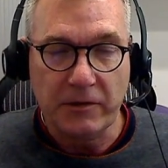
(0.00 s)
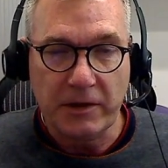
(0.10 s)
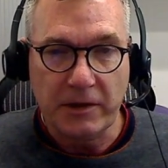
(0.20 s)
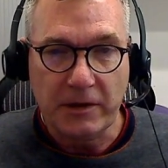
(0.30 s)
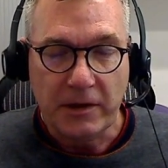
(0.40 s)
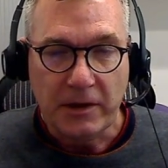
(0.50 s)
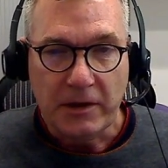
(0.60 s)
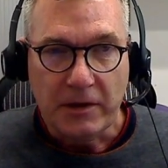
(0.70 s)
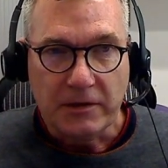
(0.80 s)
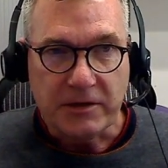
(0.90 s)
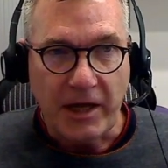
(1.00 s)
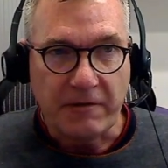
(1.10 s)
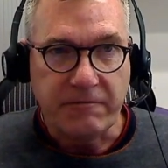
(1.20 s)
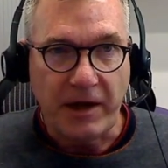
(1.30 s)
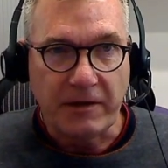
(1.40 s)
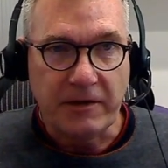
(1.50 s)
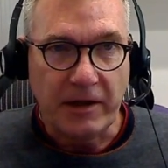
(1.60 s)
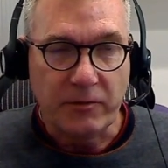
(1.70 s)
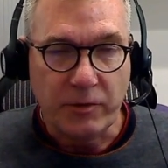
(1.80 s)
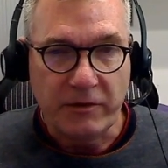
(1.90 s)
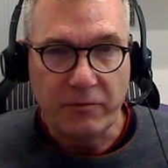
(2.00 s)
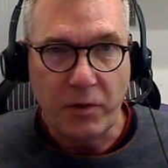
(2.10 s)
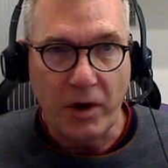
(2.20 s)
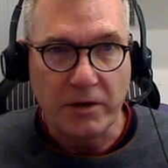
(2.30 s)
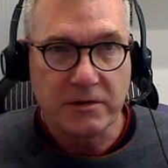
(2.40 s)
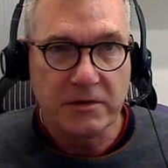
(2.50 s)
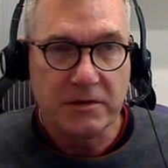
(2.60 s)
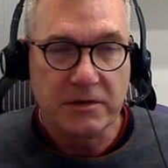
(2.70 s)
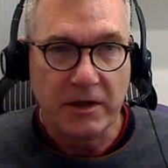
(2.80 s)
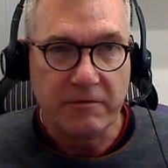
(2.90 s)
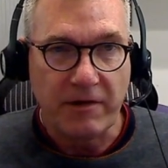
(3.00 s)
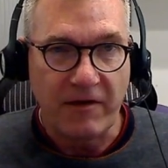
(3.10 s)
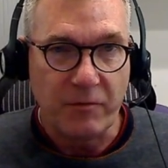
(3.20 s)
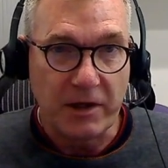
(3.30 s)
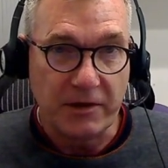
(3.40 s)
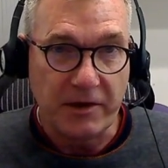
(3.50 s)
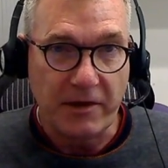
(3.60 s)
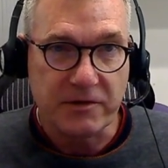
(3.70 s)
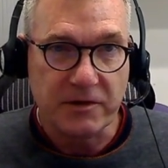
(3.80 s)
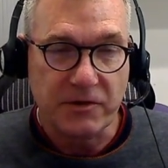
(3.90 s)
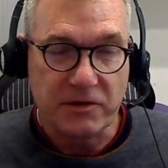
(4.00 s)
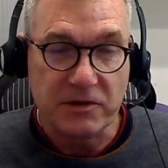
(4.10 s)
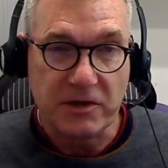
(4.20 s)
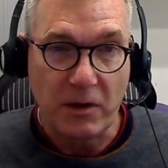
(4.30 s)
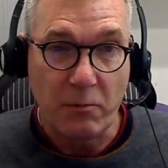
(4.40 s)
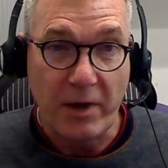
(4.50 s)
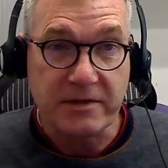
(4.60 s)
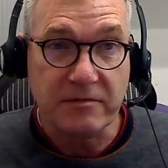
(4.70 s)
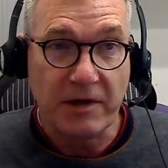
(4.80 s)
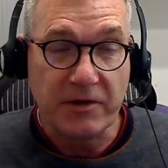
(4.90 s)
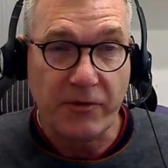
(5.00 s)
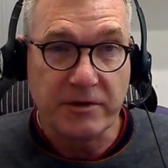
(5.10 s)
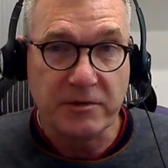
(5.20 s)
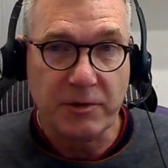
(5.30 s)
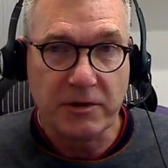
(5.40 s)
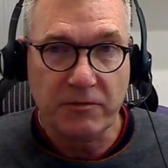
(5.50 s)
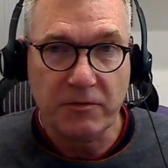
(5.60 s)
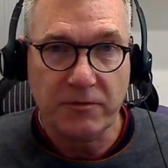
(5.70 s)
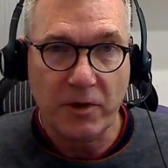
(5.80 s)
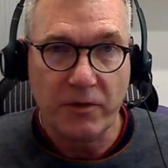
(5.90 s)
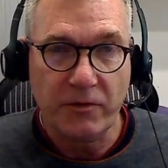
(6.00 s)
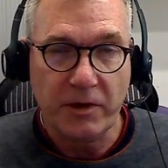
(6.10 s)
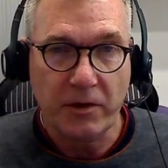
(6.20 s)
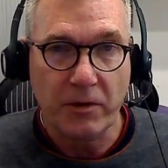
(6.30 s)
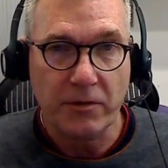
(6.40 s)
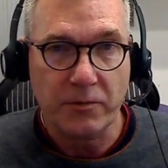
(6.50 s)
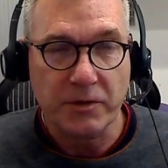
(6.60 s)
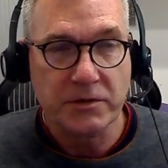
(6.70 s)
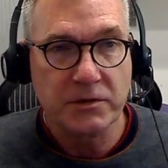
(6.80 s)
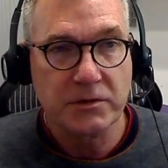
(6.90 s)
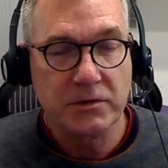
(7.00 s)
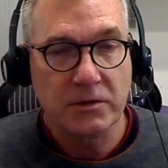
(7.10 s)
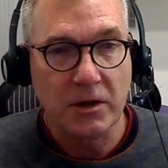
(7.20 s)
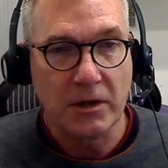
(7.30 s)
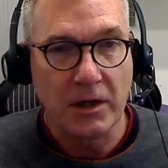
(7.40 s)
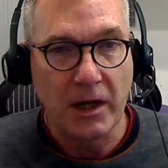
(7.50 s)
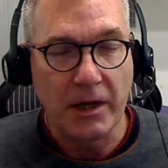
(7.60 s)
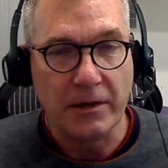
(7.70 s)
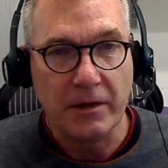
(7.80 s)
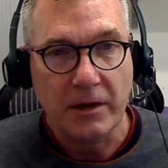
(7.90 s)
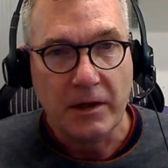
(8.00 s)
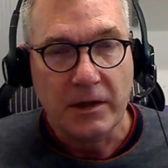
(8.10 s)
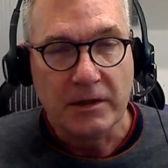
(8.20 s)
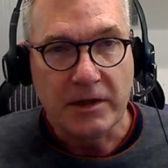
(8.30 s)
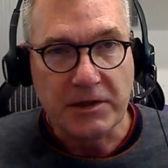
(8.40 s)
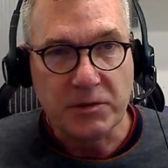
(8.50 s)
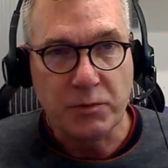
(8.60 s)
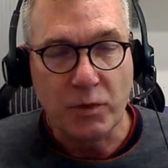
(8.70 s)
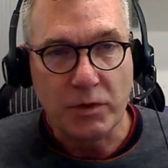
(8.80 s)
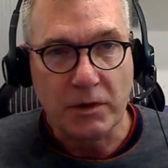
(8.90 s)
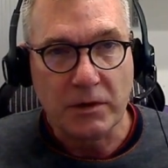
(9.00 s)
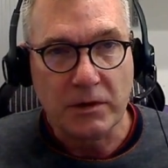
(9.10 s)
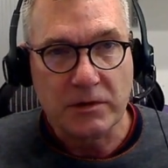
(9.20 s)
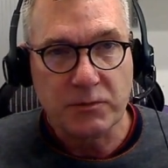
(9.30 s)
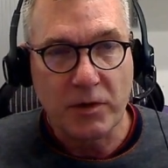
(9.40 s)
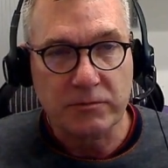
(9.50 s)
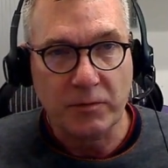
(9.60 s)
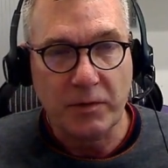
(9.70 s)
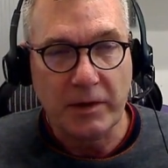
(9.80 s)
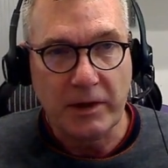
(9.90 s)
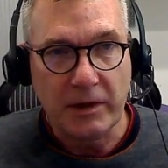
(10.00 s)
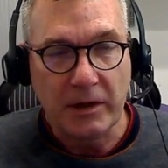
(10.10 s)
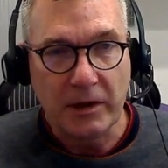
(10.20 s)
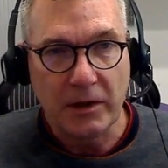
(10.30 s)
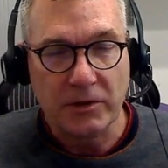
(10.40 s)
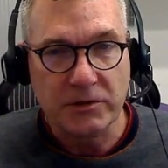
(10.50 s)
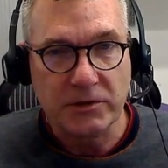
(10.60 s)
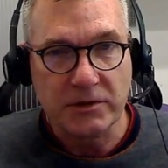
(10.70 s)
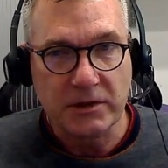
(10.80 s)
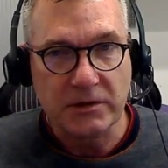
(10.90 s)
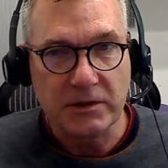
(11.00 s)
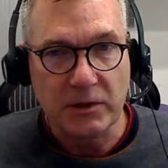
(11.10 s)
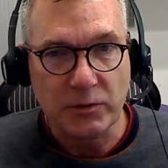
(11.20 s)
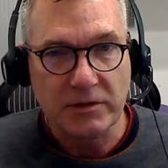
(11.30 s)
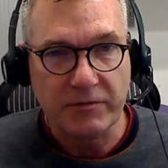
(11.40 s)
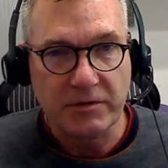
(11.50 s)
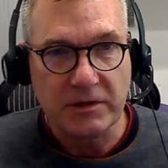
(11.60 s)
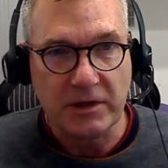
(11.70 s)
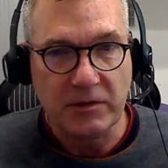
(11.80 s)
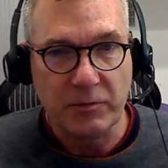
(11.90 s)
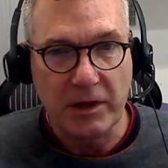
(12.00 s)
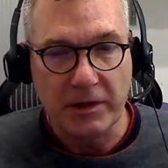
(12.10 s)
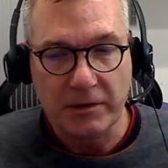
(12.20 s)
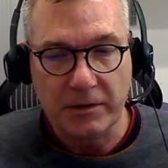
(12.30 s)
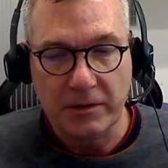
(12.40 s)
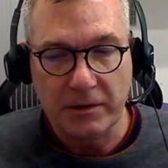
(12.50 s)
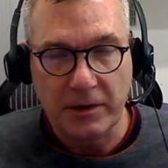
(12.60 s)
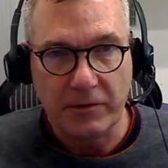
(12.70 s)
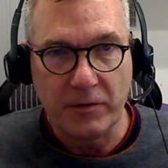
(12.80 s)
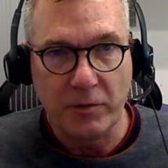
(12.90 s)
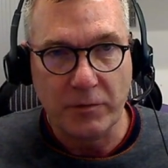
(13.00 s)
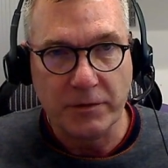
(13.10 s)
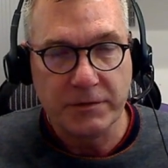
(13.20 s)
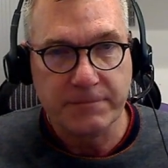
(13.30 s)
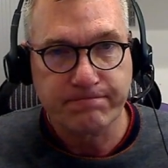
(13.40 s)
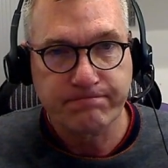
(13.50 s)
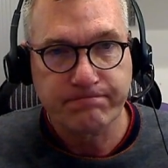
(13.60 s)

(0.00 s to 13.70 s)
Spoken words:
the sad fact that we've passed 5 million deaths, and this is a massive underestimate. If you follow The Economist's online data portal, it's probably close to 16 or 17 million at the moment.